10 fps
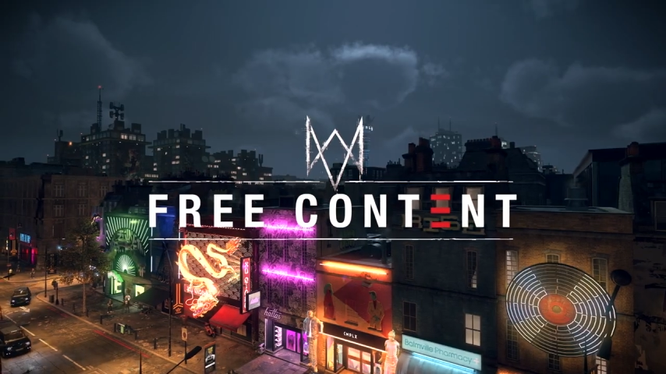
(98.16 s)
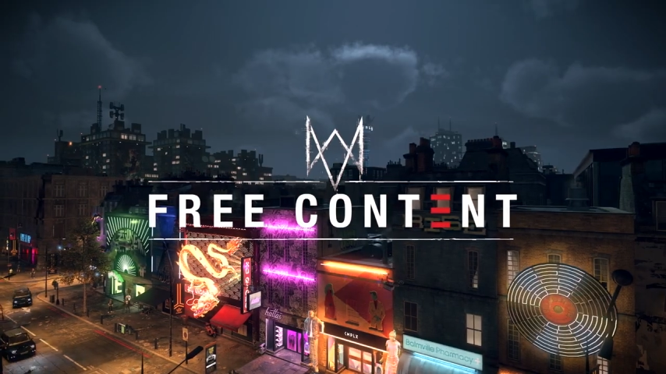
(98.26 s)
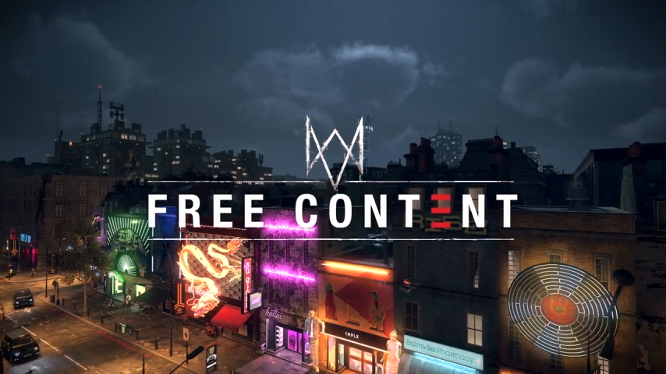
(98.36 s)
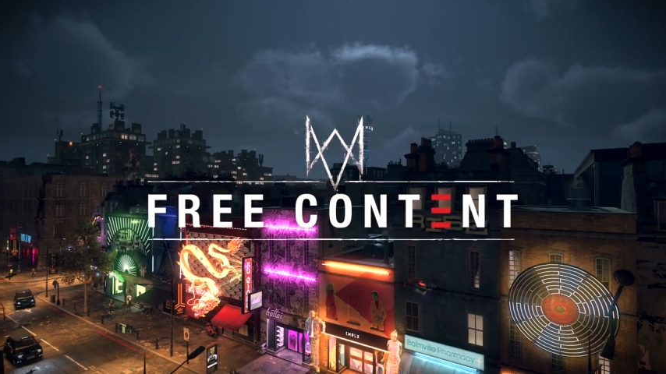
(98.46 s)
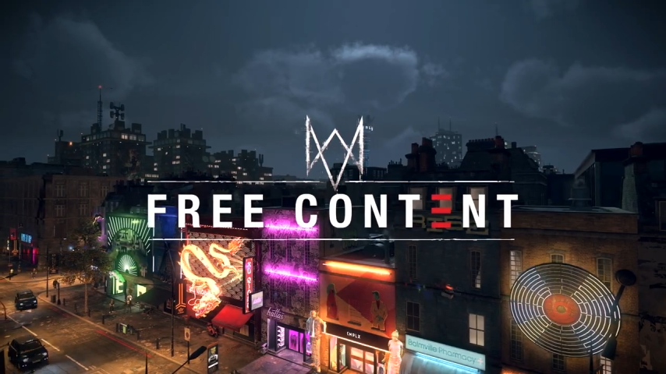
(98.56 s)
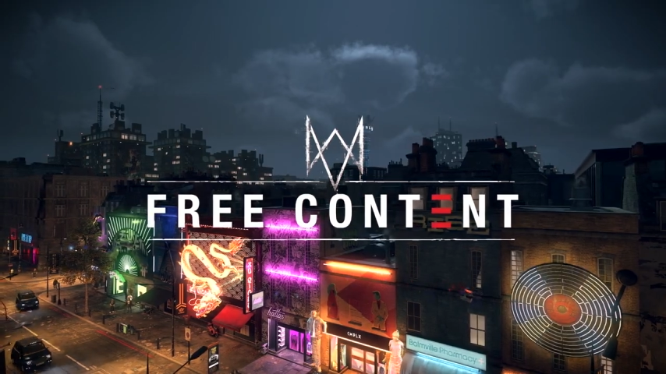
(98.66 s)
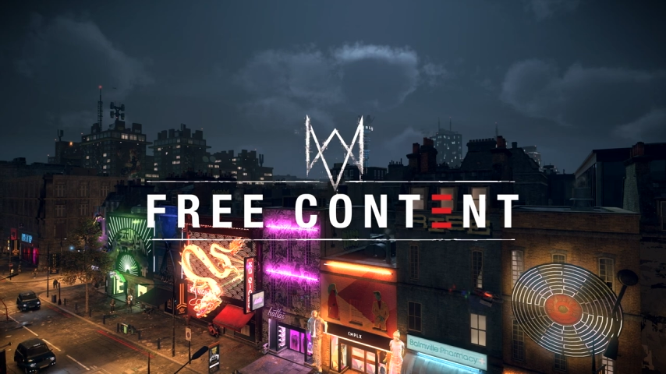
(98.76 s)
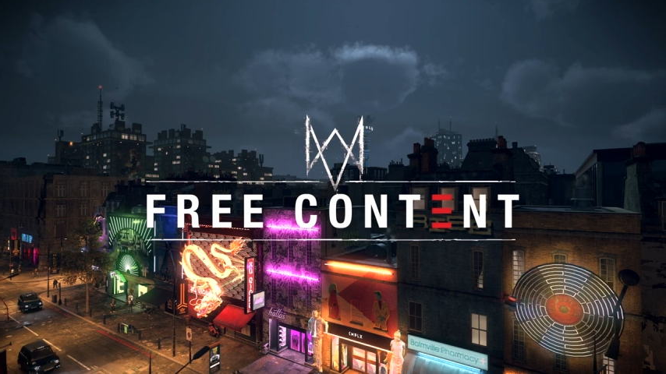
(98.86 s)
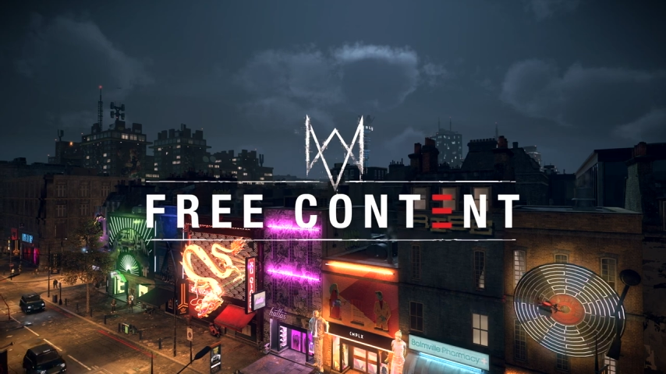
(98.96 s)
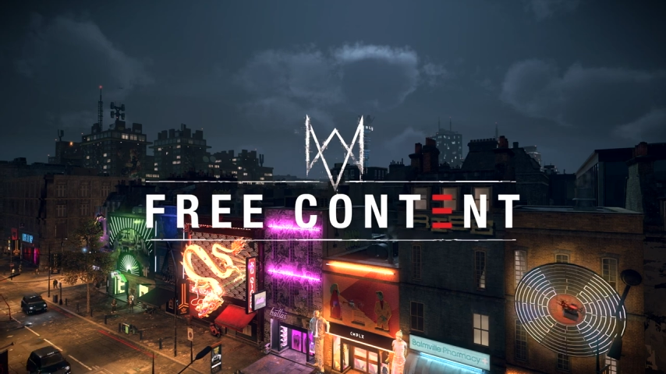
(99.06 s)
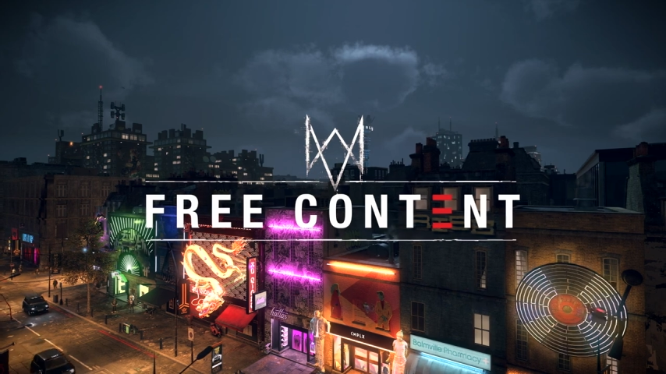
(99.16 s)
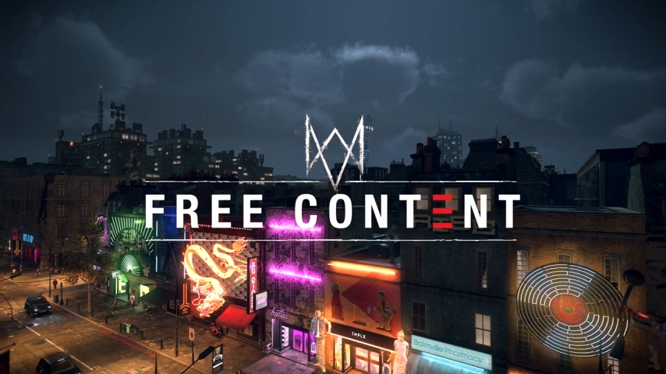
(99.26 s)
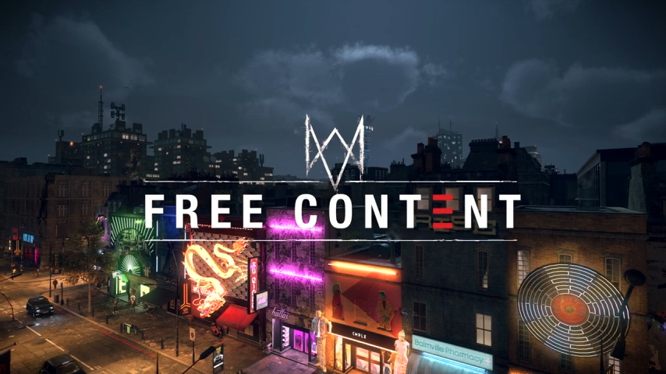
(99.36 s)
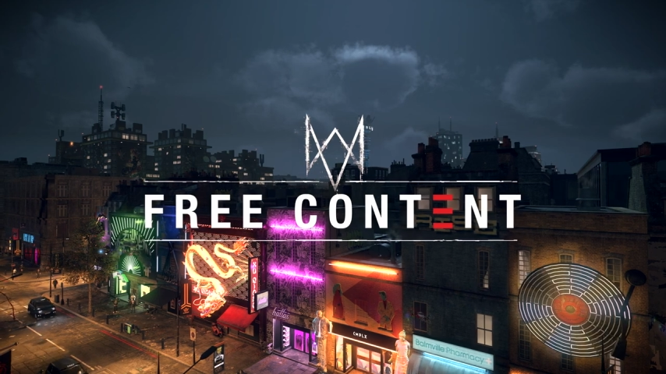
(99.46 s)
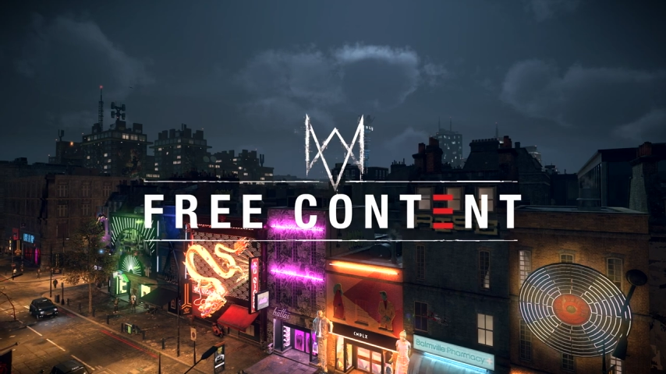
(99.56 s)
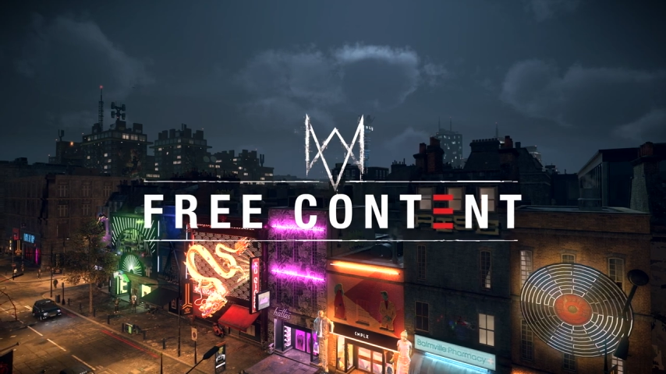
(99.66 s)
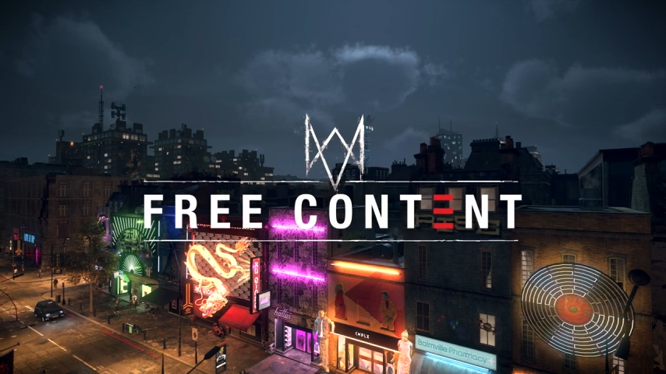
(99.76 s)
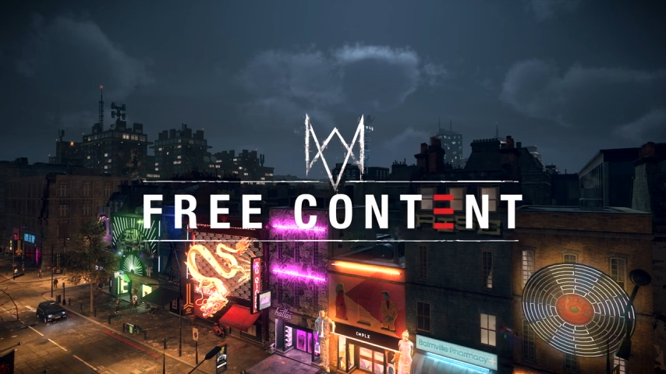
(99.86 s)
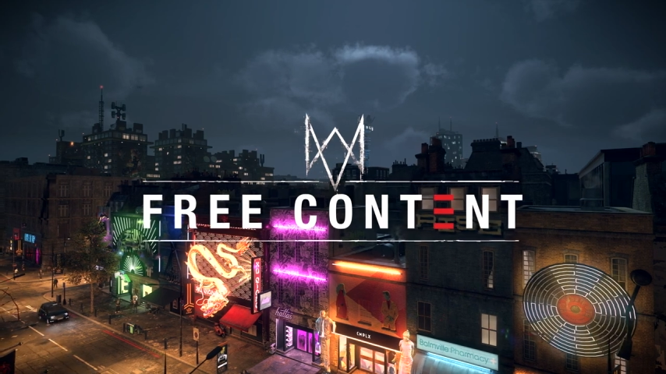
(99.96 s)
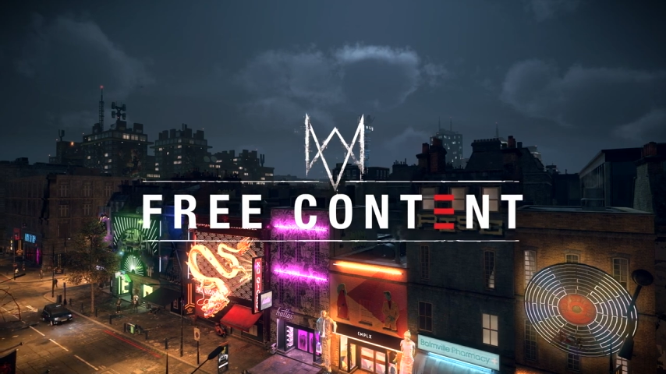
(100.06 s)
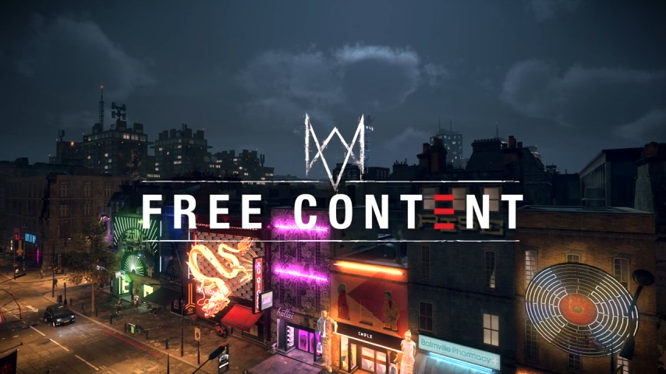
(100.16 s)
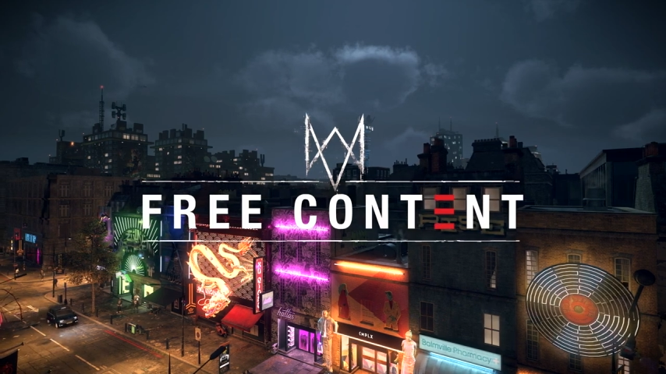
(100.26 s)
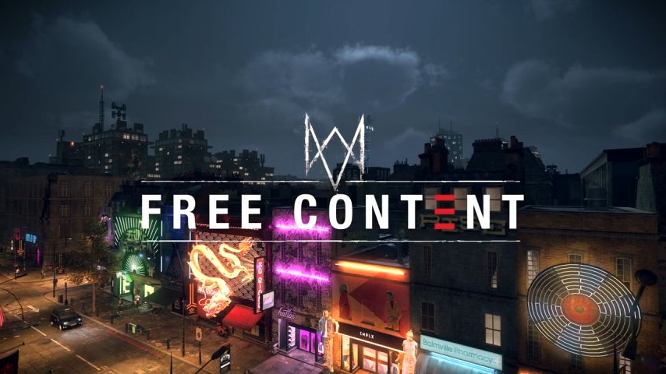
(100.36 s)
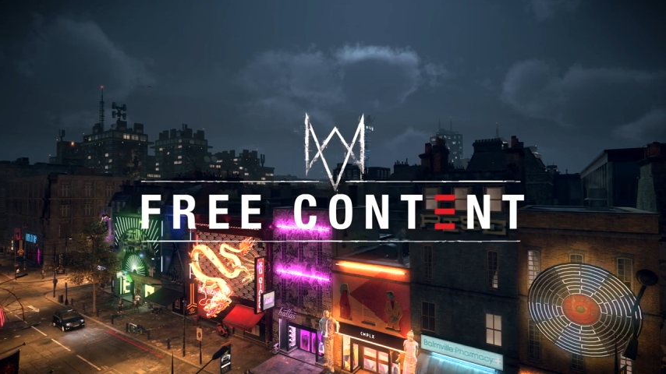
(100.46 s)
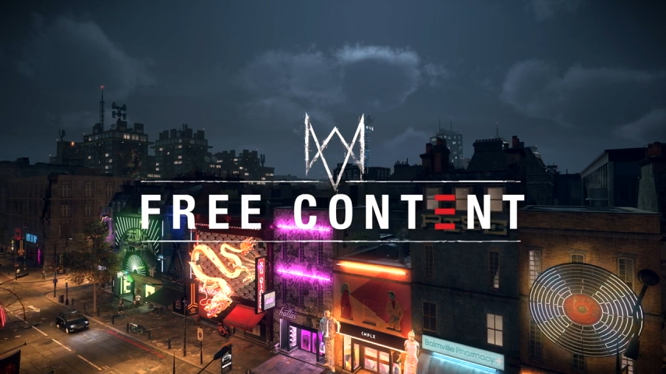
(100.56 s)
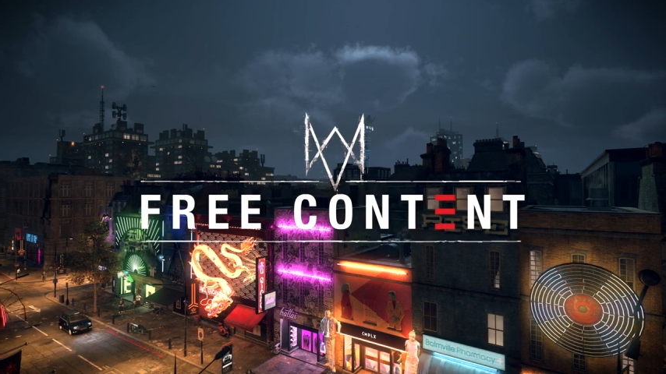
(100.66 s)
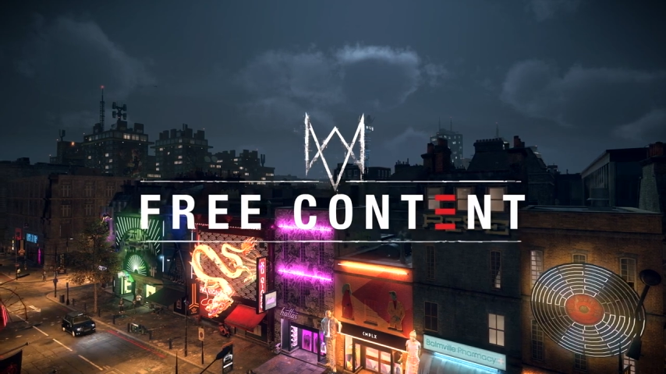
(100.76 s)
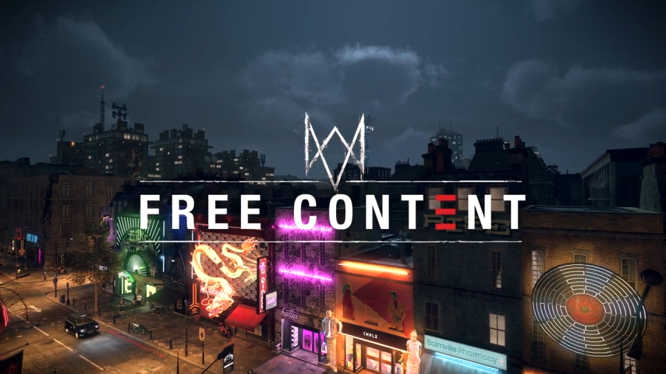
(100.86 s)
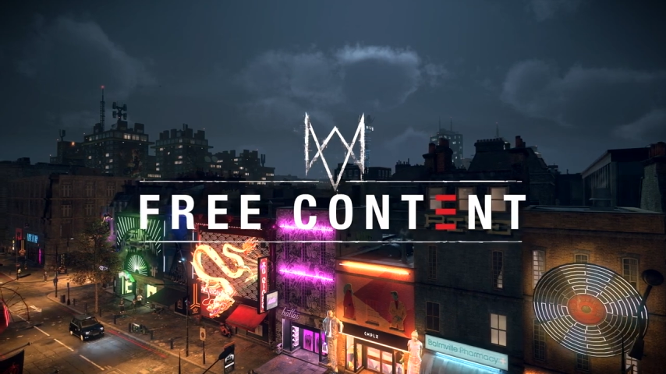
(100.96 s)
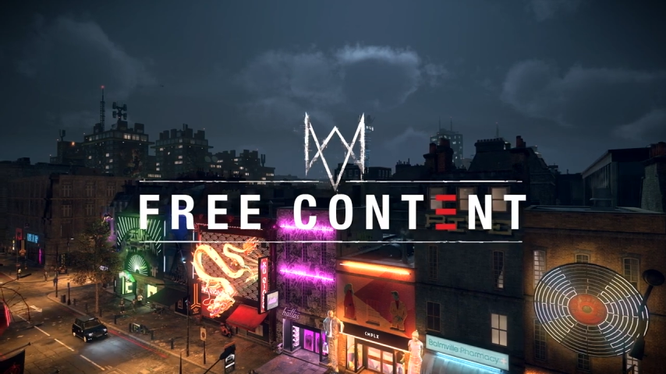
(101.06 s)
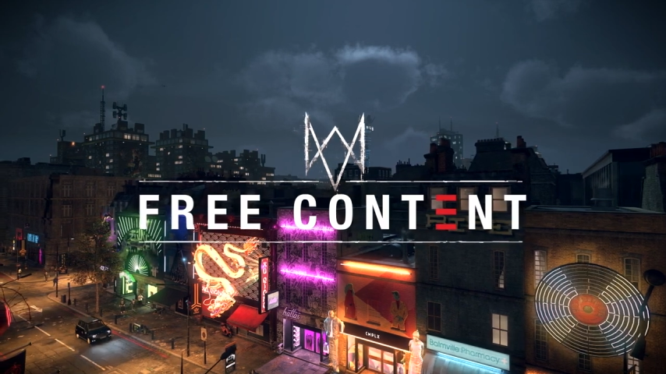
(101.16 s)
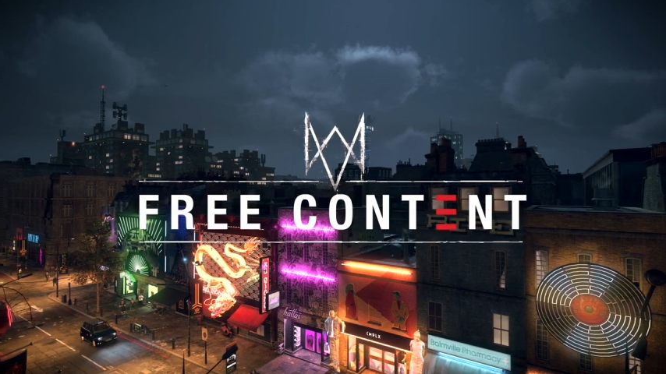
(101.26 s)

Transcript: (no speaker visible)